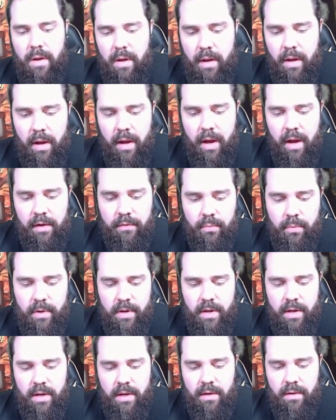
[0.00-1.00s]
as
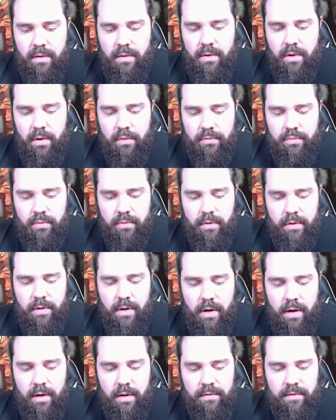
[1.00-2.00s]
we go through the
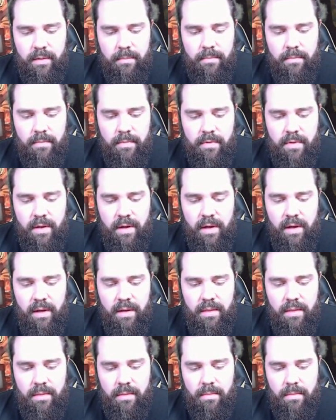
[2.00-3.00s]
cards, I'm thinking
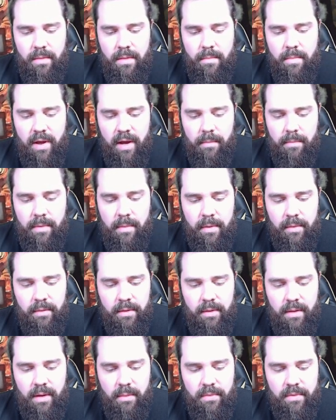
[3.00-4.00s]
in the back of my mind,
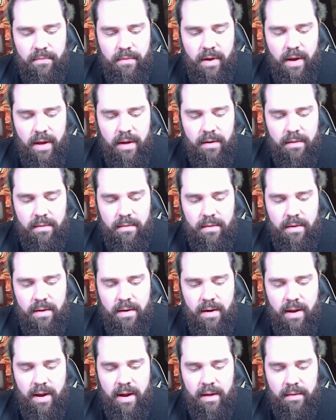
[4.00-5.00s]
look at that, we've got
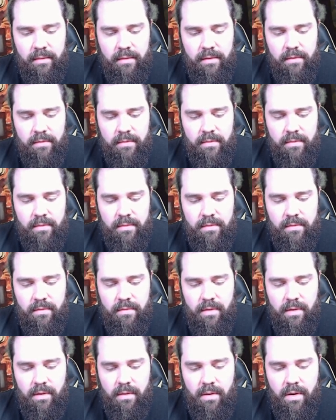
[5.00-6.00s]
an Atlas.
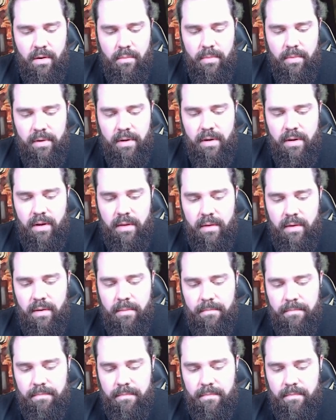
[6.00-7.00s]
So, oh, and
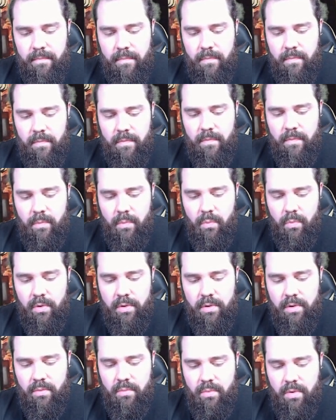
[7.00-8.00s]
another.
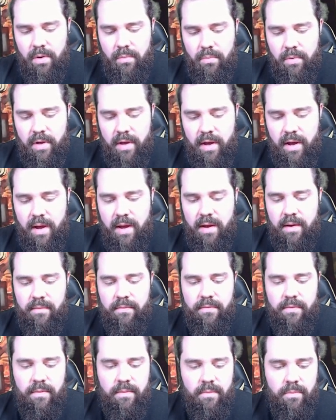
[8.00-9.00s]
Wonder what we
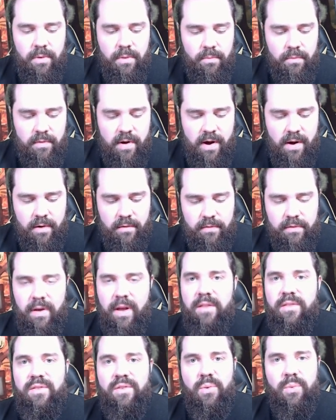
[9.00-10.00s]
have. What rare
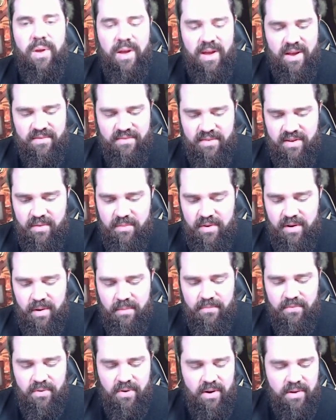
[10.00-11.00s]
sights do we have coming
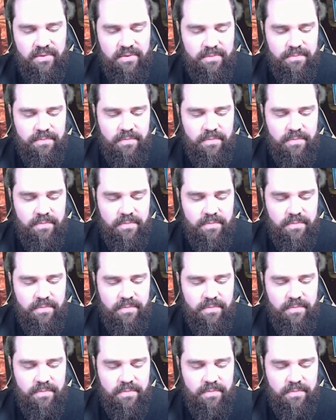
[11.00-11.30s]
up for us?